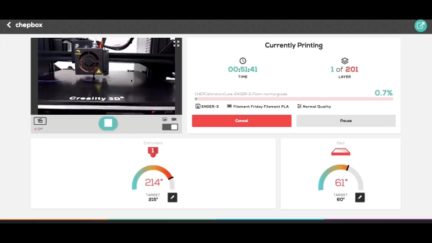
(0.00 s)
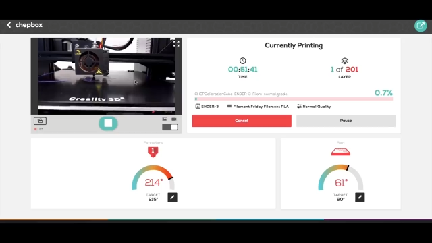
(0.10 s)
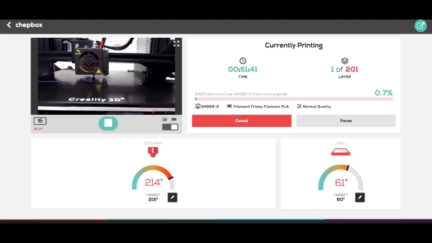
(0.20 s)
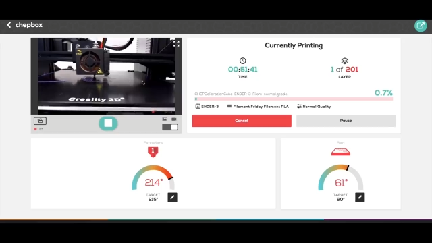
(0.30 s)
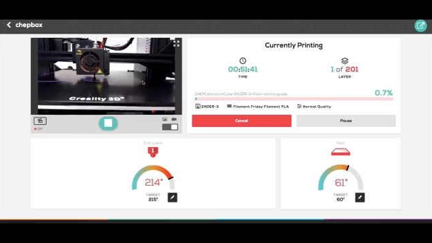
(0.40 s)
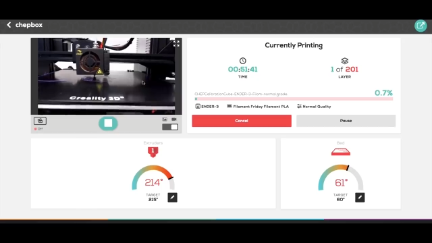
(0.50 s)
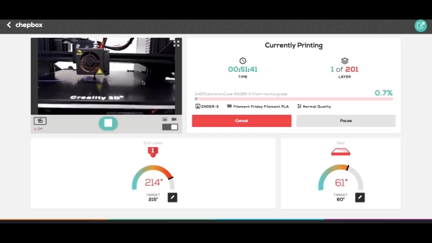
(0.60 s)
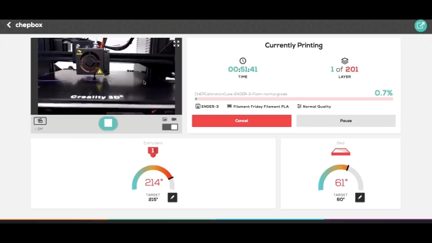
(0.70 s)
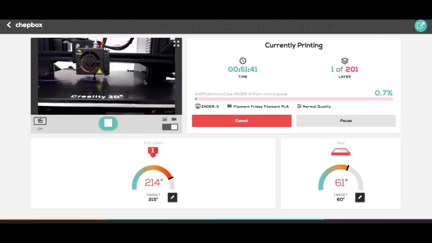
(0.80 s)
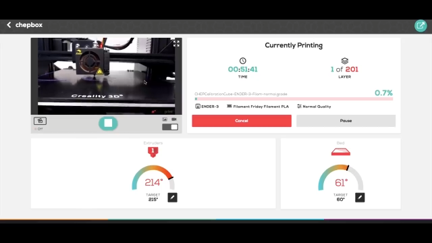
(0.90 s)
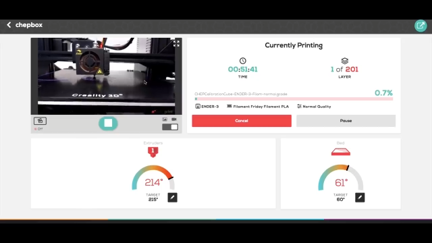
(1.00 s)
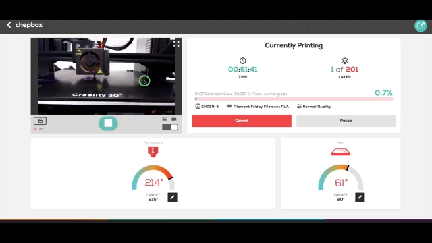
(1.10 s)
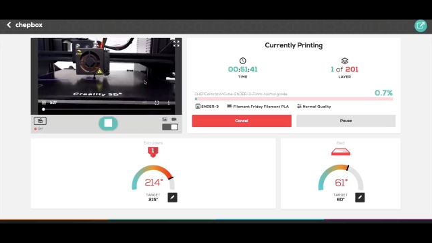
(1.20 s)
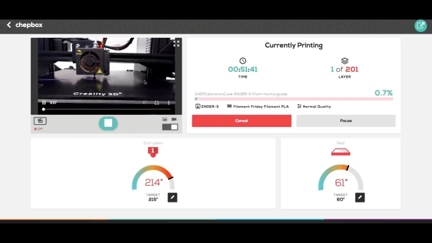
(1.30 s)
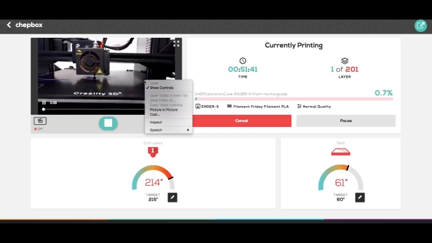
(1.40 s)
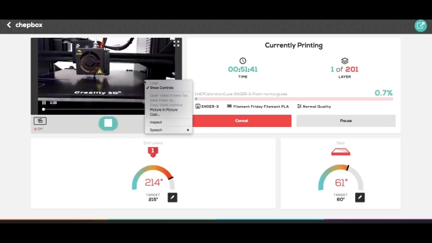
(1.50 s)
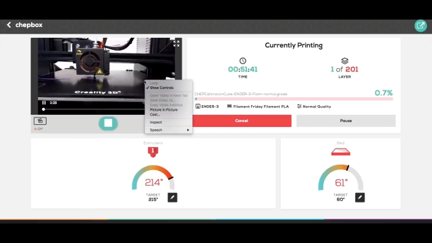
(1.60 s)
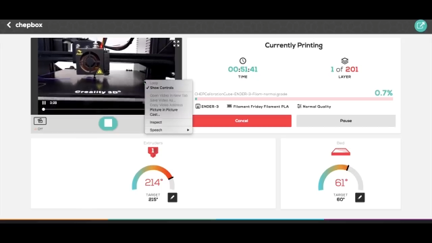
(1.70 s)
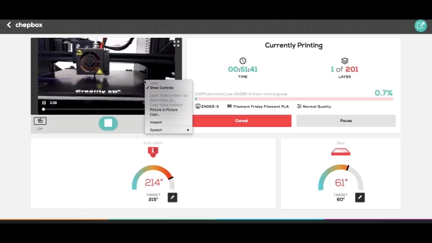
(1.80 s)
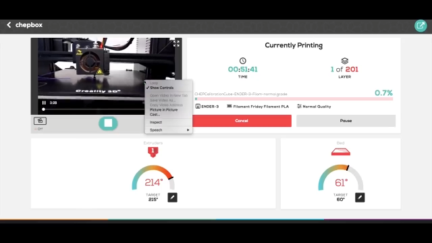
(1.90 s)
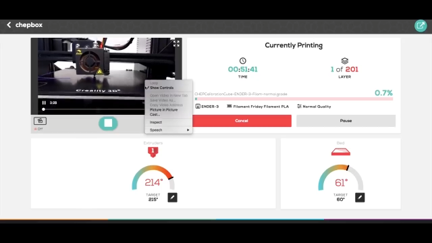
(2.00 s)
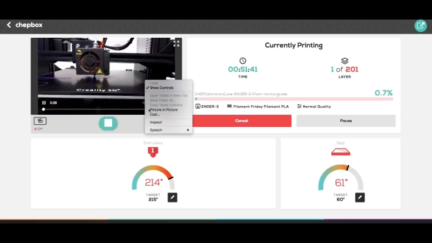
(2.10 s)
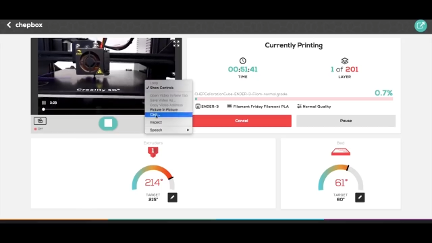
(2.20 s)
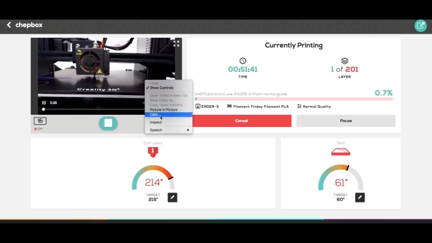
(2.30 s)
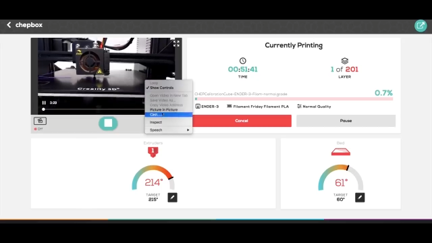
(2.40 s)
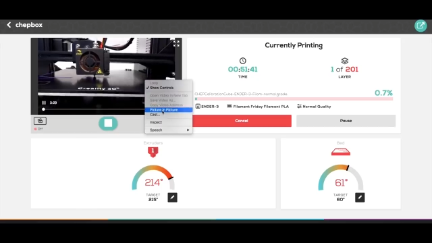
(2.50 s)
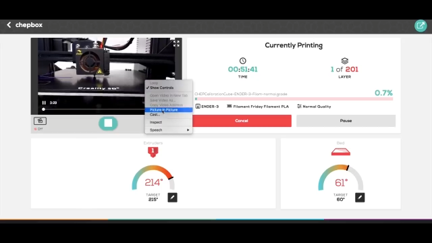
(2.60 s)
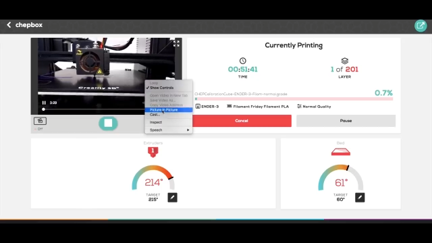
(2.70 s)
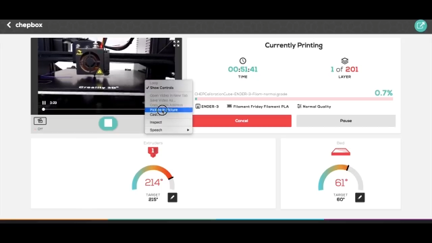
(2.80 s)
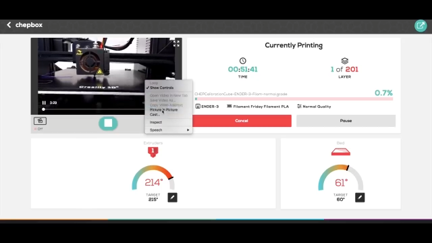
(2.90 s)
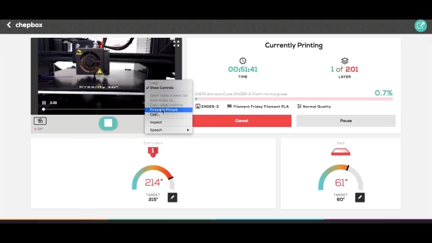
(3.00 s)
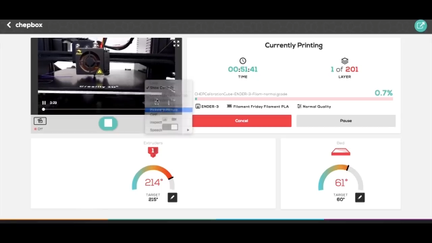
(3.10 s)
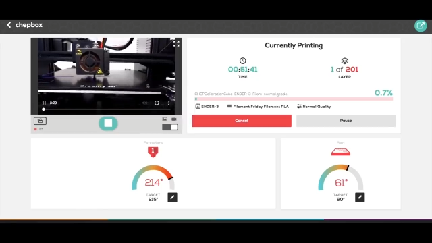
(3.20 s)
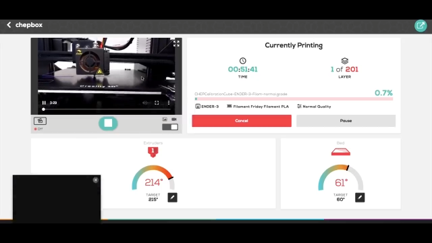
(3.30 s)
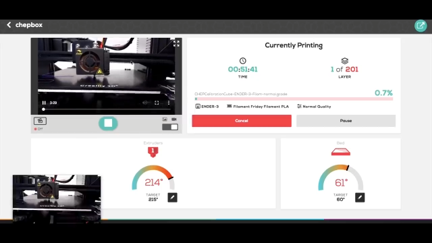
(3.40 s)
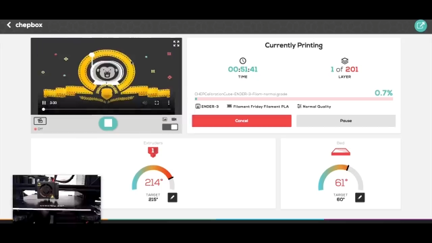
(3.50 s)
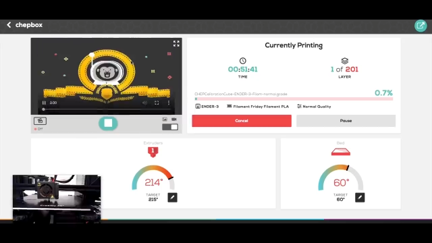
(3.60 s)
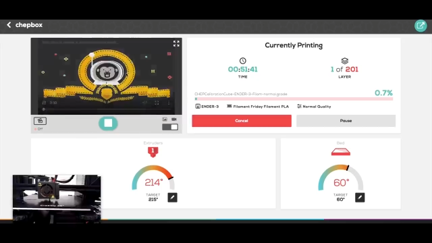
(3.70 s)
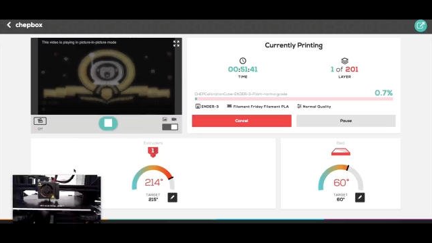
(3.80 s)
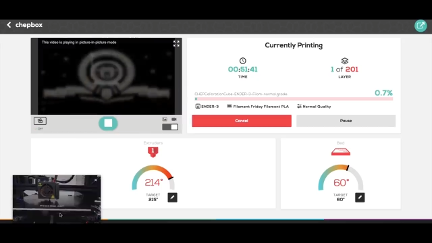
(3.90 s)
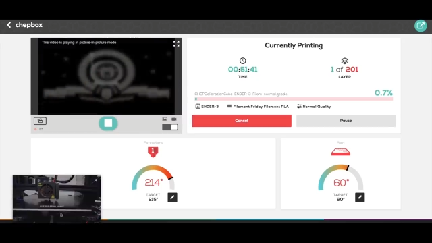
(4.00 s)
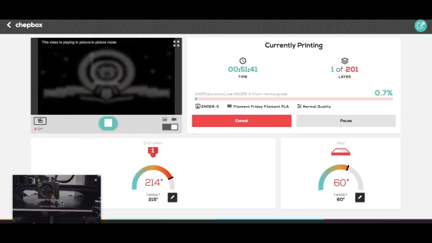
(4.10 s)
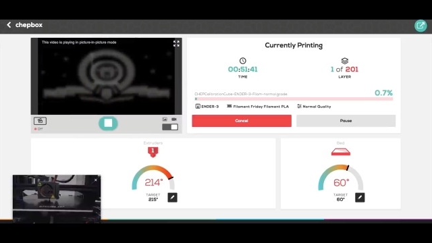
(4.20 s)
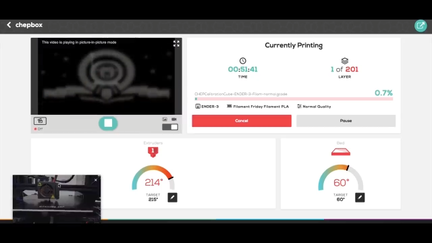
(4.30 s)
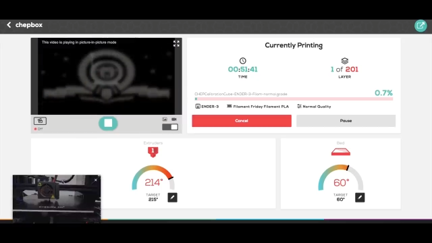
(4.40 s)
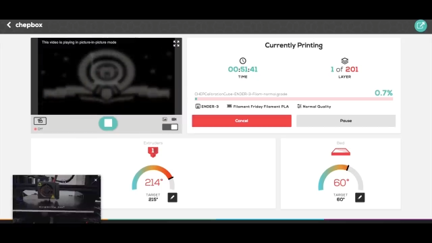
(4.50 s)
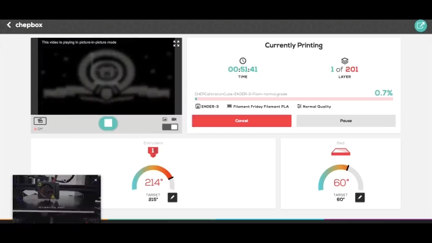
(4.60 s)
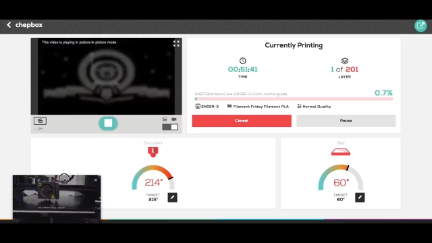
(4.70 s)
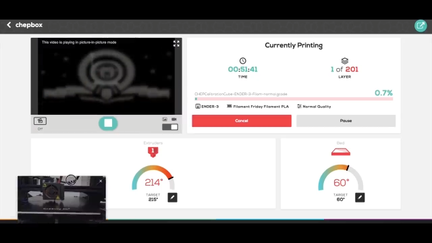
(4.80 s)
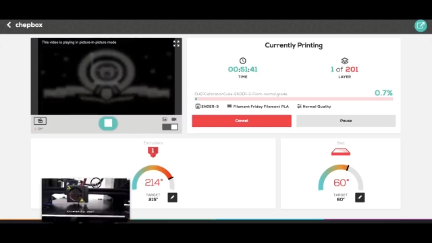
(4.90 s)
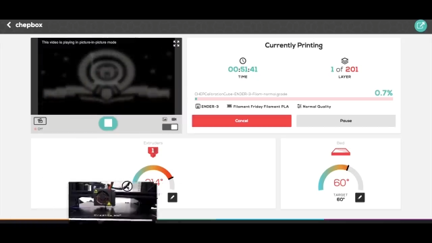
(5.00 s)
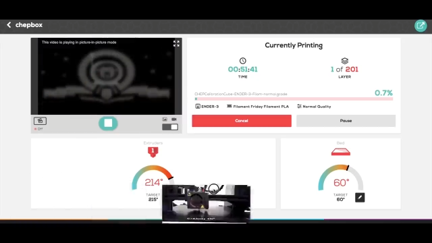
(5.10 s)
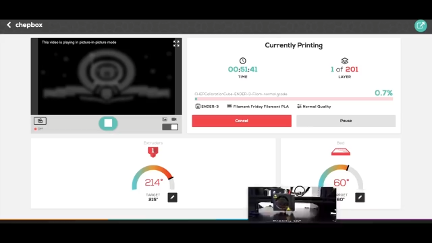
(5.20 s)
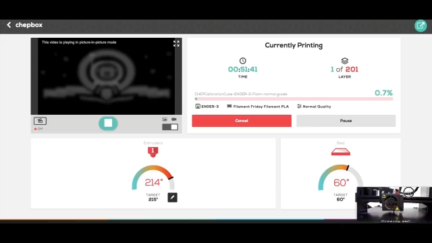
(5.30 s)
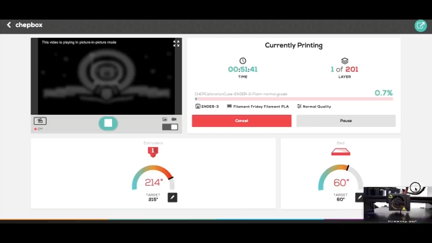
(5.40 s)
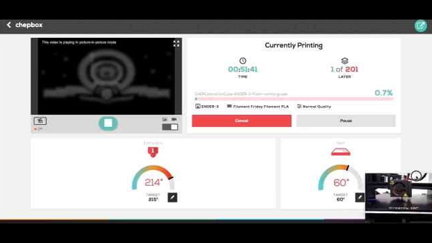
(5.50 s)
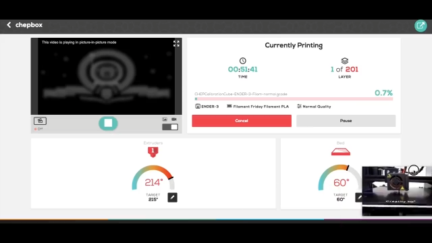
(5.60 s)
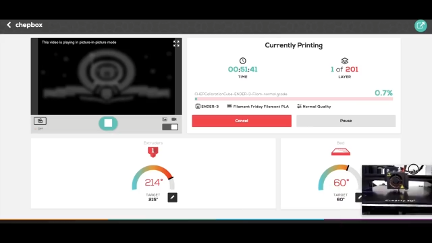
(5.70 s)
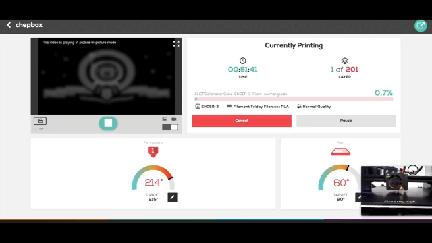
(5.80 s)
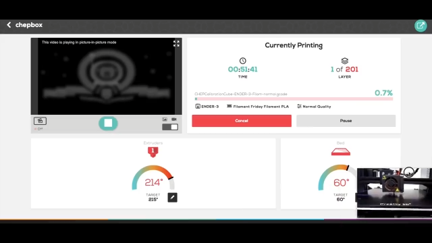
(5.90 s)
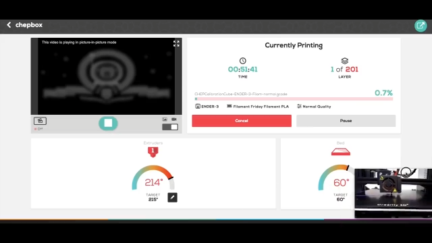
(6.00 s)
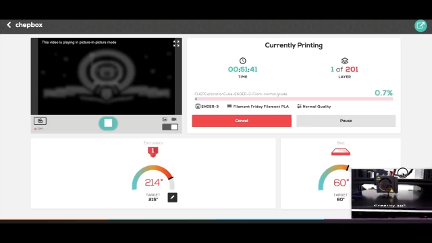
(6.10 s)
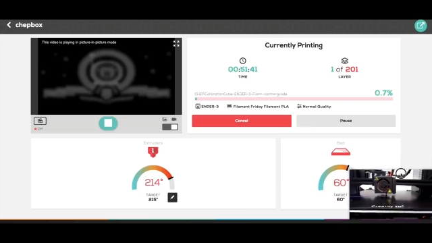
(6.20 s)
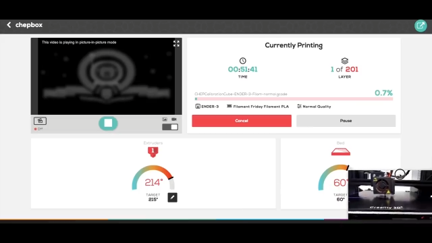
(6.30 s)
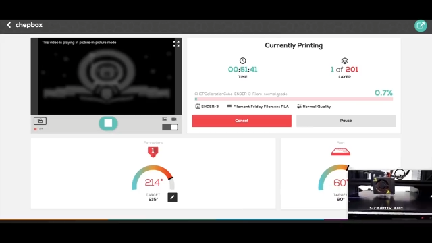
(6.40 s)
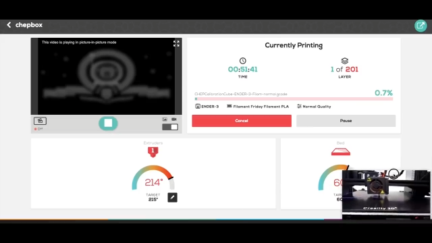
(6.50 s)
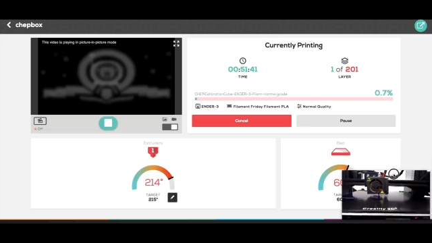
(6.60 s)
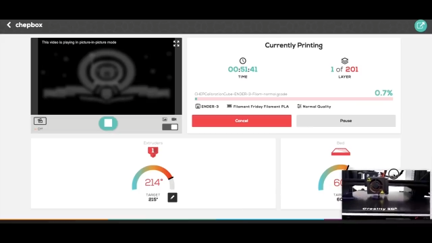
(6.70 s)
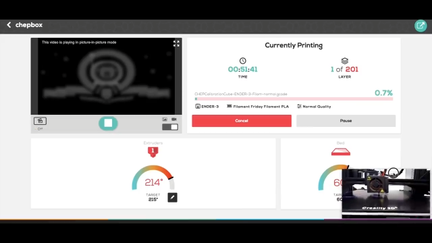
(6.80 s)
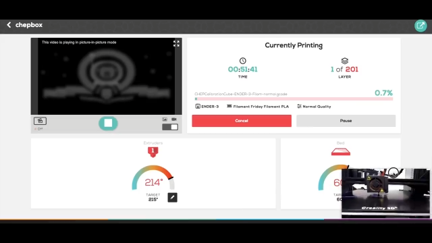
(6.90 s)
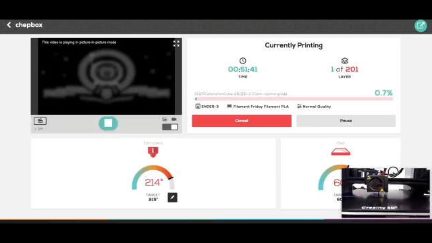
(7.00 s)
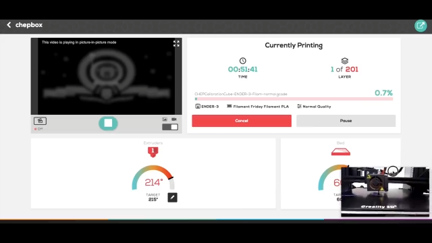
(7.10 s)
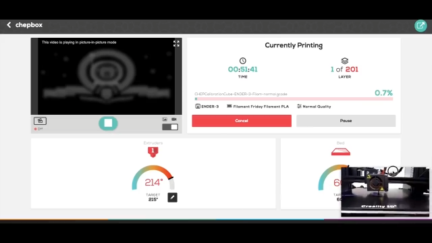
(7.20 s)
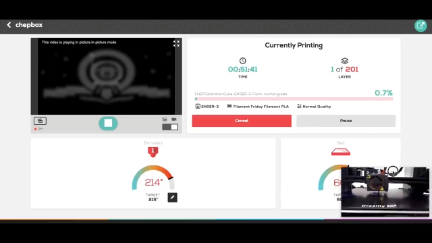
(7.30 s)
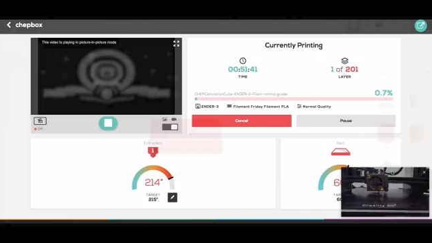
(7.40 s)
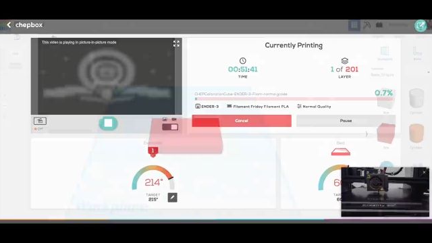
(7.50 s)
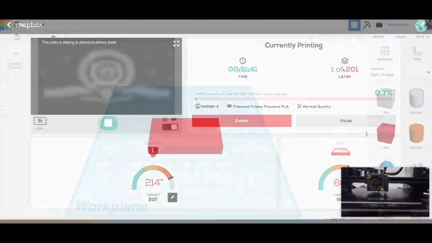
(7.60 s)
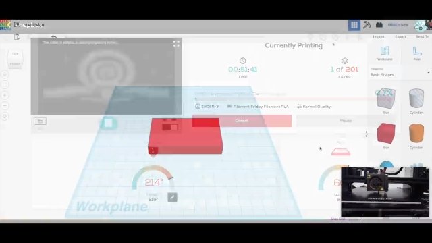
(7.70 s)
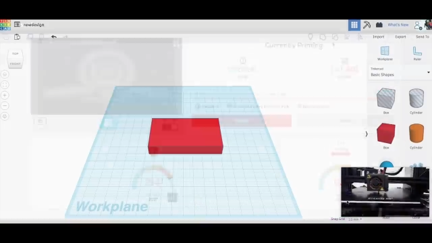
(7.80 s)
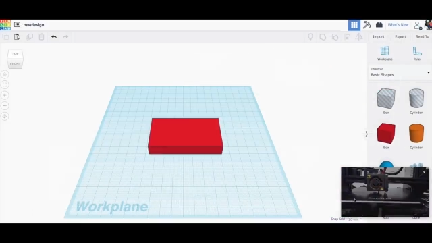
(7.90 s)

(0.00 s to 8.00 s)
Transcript: (no speaker visible)